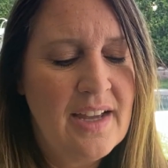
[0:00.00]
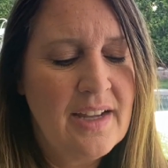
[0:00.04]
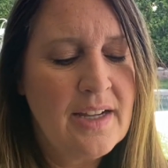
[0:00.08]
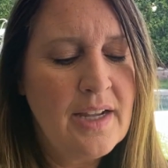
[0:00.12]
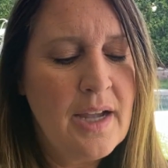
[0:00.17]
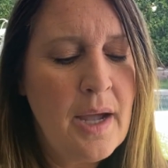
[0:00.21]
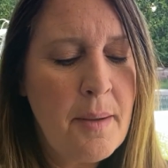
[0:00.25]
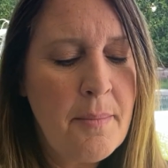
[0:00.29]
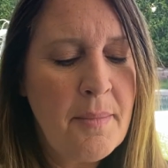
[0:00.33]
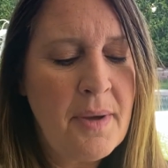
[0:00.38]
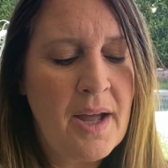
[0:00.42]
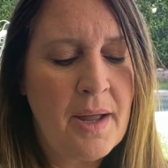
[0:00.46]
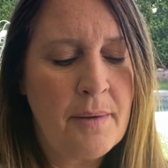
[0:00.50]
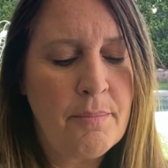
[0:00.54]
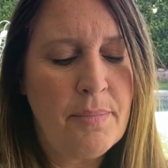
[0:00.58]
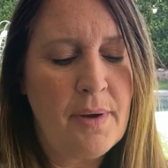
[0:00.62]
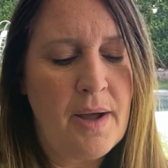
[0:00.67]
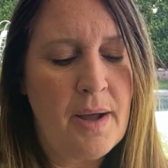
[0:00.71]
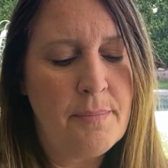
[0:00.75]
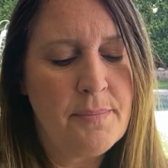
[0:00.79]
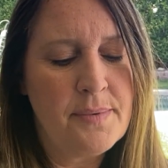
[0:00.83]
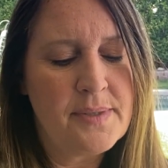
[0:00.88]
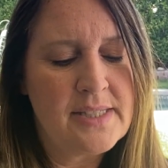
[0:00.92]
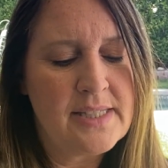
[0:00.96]
"Come on,"
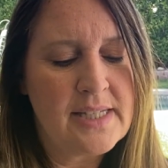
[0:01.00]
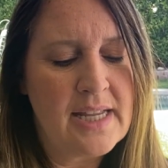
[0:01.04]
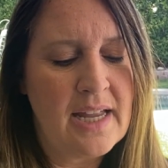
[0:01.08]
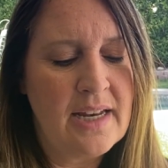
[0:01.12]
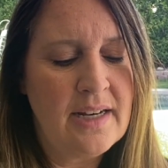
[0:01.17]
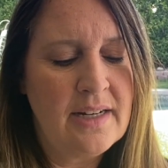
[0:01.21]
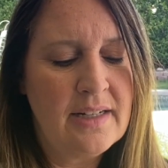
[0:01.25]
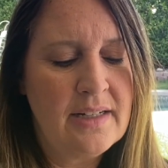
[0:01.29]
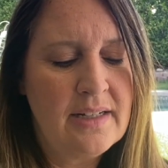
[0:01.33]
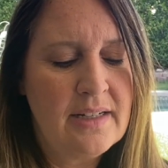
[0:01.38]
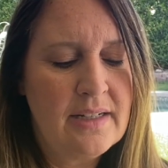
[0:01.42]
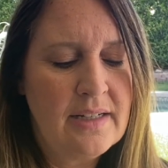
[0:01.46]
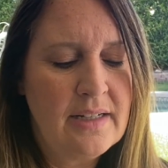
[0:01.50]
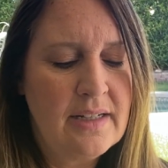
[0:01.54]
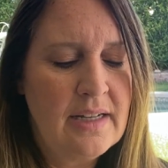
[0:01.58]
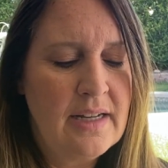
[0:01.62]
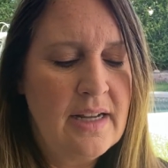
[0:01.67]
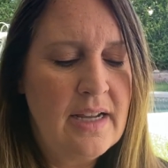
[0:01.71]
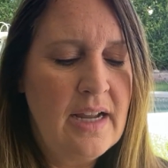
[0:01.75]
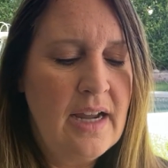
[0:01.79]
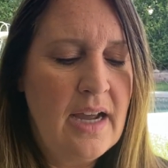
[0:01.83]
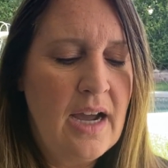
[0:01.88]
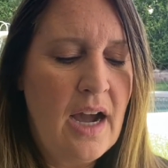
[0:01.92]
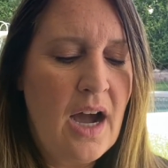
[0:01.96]
Papa said.
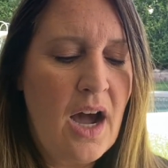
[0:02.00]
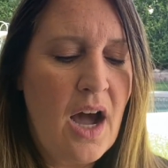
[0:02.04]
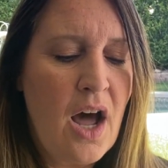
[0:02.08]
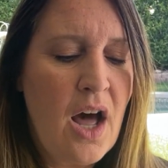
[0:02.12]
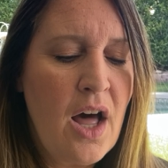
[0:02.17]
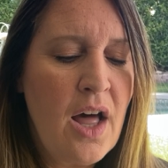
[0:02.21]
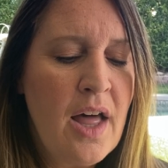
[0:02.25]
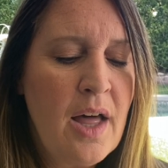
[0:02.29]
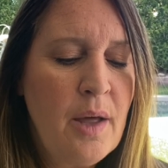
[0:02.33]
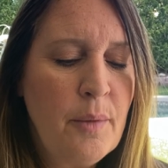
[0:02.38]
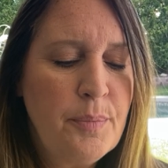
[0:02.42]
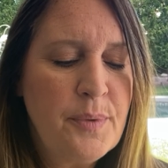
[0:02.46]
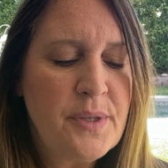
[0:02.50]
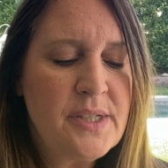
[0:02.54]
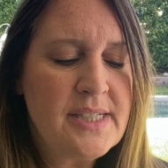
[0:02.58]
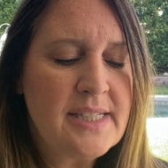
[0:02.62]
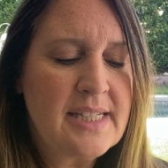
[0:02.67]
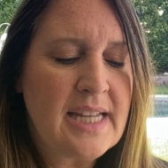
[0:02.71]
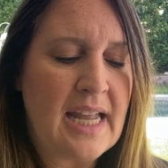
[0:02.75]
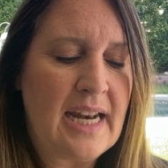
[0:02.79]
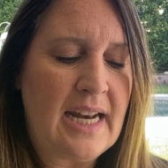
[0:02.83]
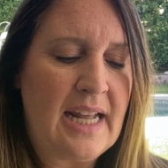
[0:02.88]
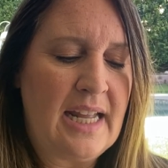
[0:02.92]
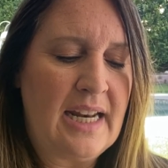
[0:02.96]
"I'll help you
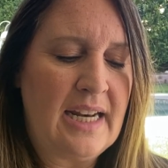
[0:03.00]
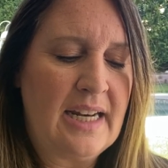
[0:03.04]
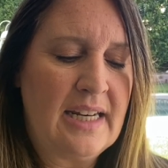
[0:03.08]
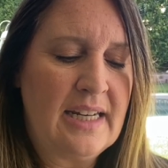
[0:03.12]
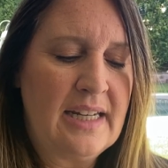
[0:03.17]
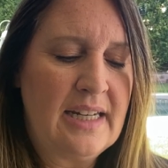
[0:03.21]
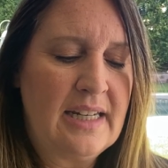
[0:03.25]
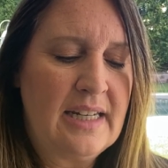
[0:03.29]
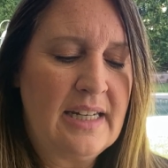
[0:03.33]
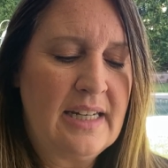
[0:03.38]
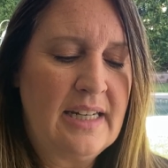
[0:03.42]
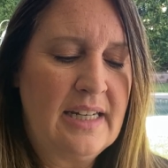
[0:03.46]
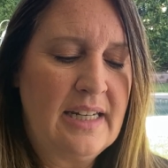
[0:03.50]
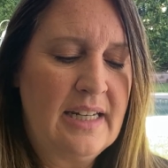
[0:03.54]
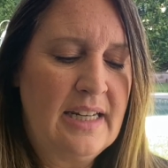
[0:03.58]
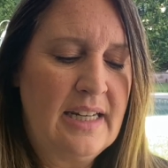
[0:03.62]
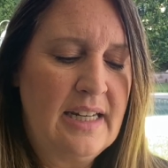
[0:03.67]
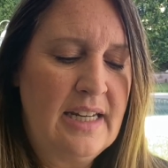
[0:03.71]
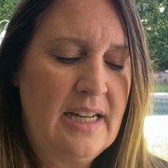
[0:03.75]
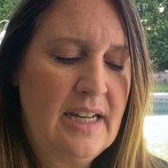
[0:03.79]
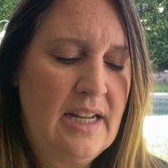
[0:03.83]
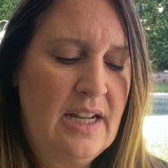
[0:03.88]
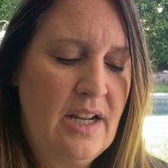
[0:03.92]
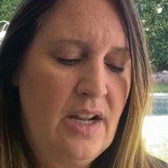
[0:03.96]
skin it."
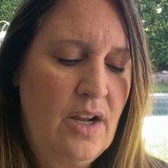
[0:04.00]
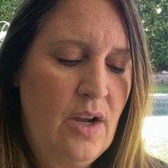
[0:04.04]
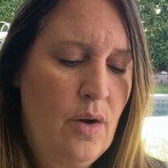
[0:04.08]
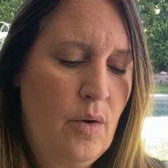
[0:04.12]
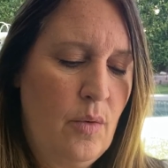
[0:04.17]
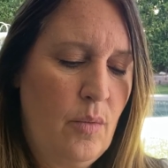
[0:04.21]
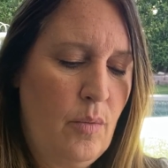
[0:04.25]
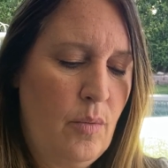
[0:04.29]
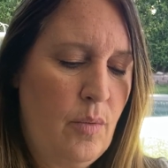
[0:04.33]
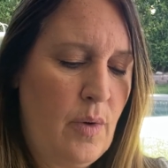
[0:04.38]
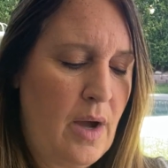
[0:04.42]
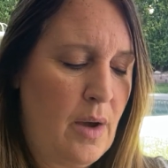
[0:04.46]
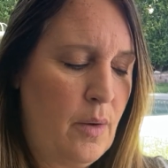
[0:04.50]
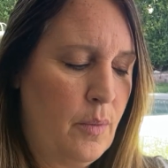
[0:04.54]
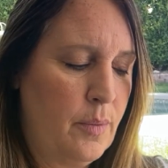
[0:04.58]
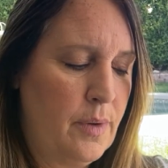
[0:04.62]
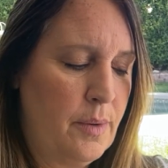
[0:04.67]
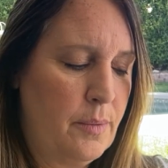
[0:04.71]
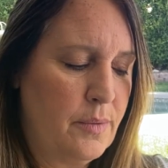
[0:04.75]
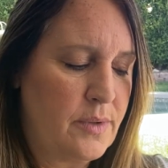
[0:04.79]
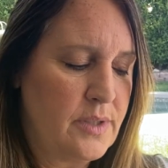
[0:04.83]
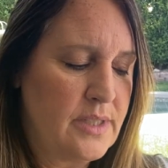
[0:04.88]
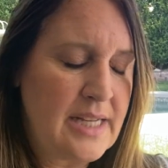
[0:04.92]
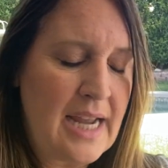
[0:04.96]
While
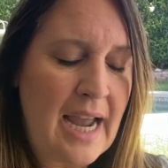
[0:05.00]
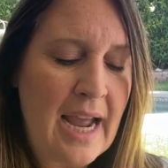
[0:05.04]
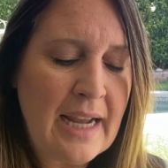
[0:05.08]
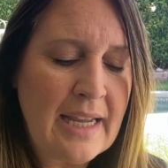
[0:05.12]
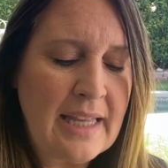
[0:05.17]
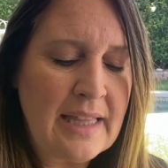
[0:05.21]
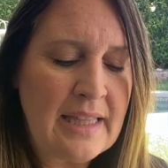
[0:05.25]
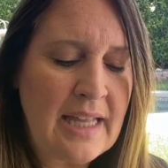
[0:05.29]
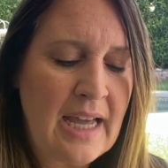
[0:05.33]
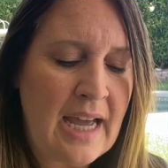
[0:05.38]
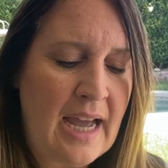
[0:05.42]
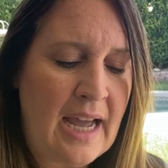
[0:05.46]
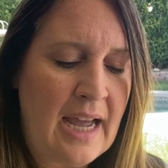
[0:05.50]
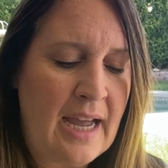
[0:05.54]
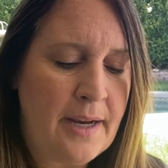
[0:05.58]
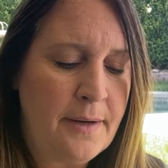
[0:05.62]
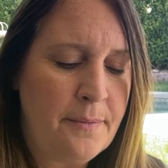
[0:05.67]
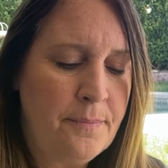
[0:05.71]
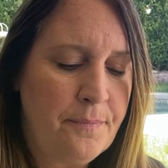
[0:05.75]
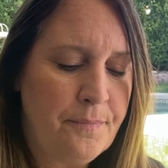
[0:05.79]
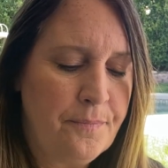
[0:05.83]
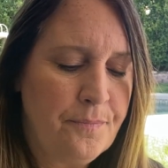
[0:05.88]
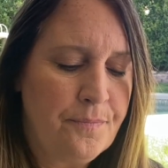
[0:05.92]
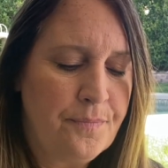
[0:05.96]
we were tacking the
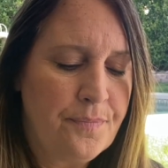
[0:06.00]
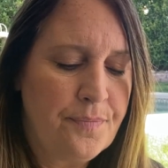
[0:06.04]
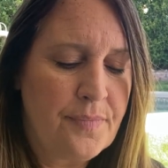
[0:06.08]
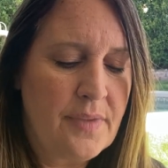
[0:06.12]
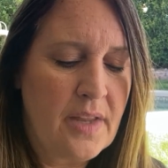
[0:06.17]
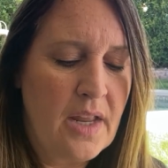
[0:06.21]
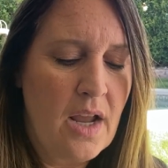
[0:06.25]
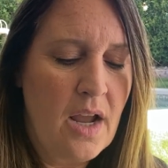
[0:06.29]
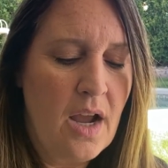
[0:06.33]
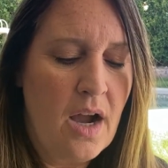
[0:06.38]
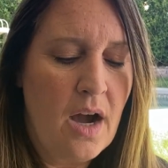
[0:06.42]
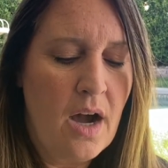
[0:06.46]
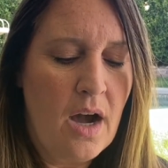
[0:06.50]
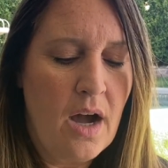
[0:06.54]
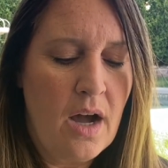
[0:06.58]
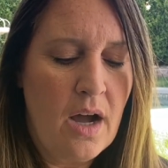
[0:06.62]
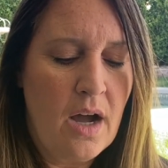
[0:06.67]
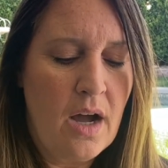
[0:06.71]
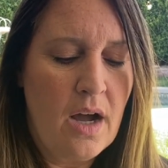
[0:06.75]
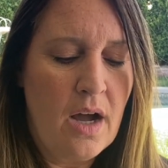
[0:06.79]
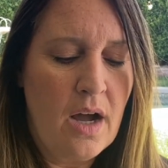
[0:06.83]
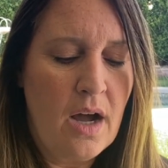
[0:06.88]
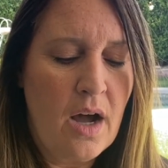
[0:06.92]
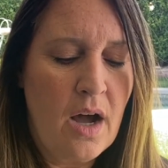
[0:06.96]
hide
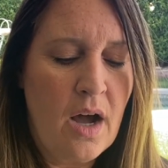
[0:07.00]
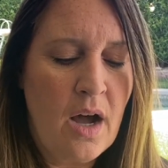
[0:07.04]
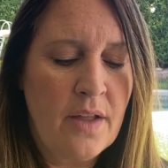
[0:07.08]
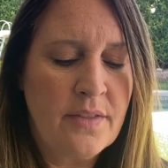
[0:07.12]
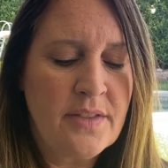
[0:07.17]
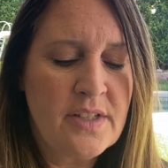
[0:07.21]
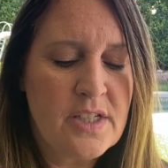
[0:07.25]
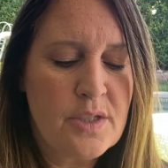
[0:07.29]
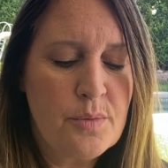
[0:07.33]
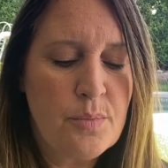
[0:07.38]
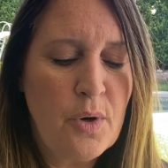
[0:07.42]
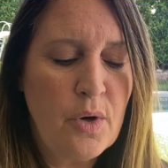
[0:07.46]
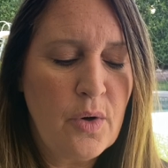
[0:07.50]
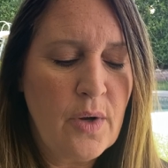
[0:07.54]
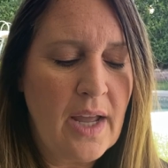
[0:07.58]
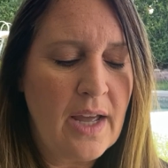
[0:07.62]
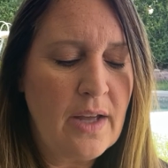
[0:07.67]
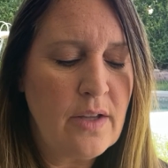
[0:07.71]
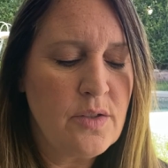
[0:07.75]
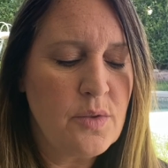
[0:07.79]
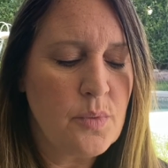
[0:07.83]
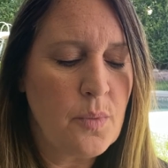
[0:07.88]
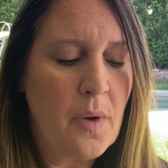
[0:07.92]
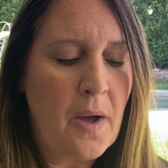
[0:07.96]
on the
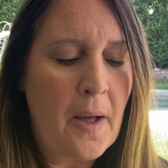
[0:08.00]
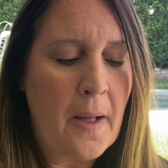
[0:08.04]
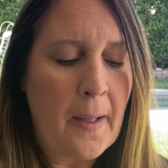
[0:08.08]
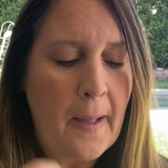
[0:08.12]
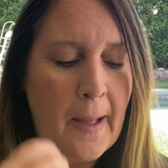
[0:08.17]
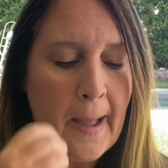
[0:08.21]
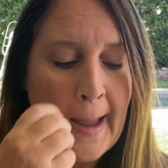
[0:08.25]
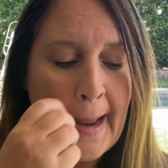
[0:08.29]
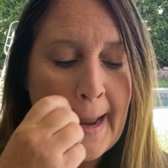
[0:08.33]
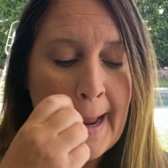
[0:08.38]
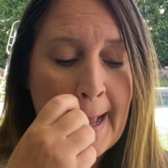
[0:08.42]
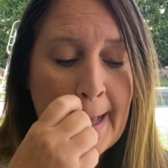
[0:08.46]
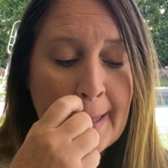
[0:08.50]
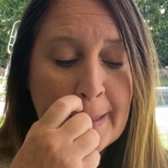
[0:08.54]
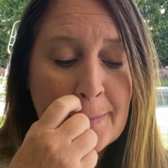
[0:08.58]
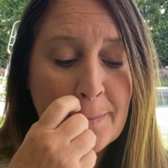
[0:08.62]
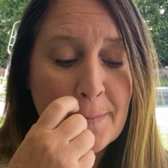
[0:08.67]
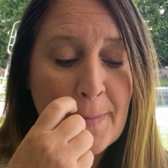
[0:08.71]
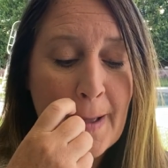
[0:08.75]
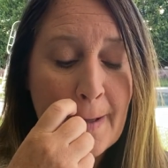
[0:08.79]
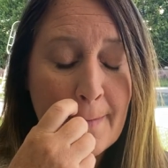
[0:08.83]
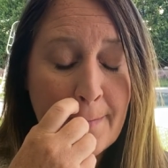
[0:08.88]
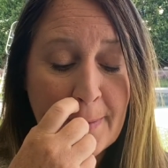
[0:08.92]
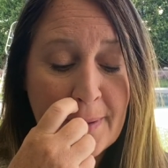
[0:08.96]
smokehouse wall, I
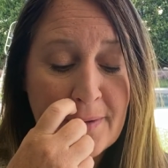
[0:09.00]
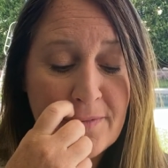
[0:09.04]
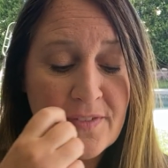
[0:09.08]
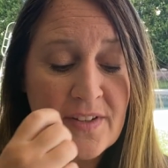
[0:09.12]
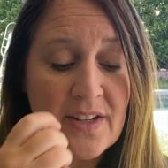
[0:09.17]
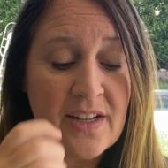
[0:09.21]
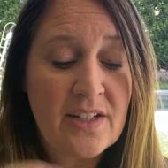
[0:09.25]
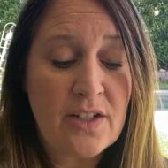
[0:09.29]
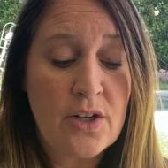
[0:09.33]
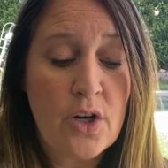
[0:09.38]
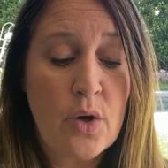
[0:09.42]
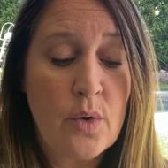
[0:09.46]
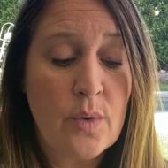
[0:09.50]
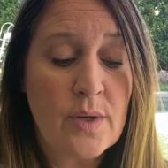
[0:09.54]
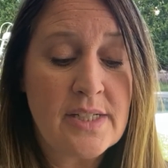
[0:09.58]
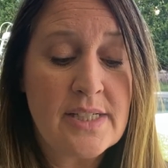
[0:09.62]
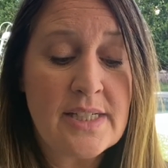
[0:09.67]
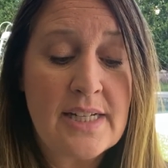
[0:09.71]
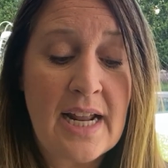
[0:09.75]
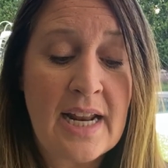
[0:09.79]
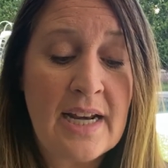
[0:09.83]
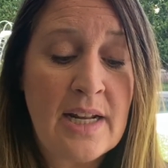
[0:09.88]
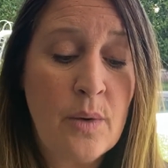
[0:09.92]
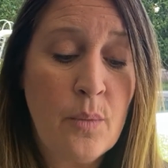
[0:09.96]
asked Papa if he had
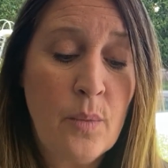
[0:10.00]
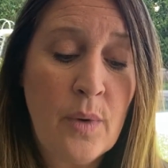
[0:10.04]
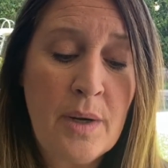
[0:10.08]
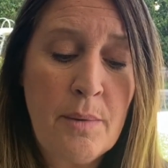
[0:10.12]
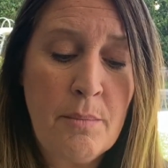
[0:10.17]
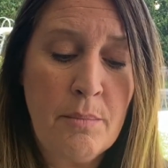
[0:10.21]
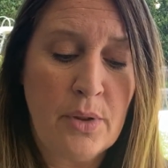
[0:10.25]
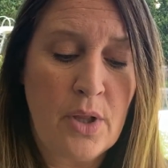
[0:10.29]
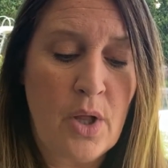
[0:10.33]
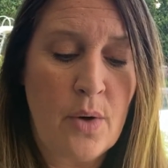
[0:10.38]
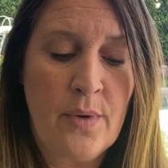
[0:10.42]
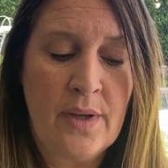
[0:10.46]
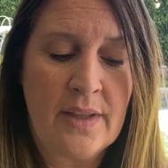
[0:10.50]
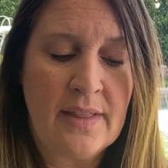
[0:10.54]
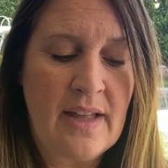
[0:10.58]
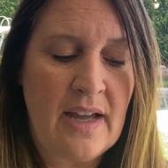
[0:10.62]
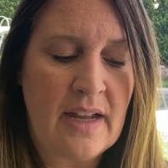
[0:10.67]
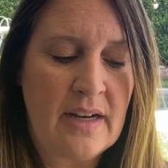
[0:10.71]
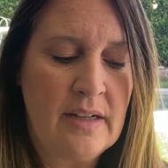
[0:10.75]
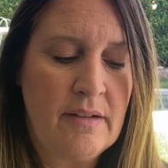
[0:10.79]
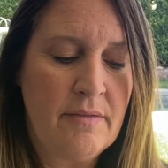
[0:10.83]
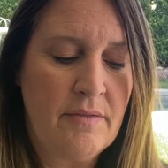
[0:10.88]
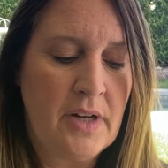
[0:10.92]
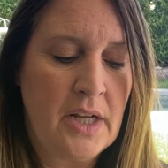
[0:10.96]
noticed any wind blowing
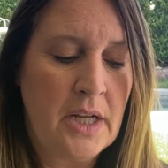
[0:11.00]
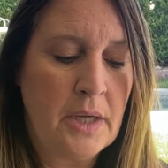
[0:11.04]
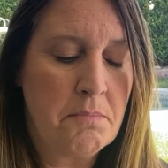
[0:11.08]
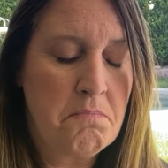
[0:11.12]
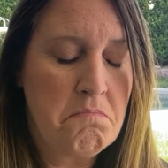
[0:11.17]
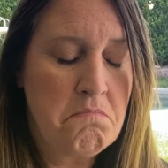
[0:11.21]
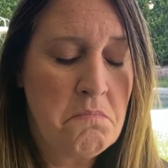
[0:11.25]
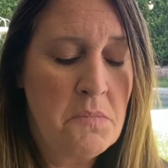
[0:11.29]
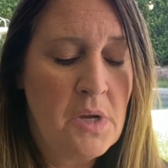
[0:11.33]
that evening.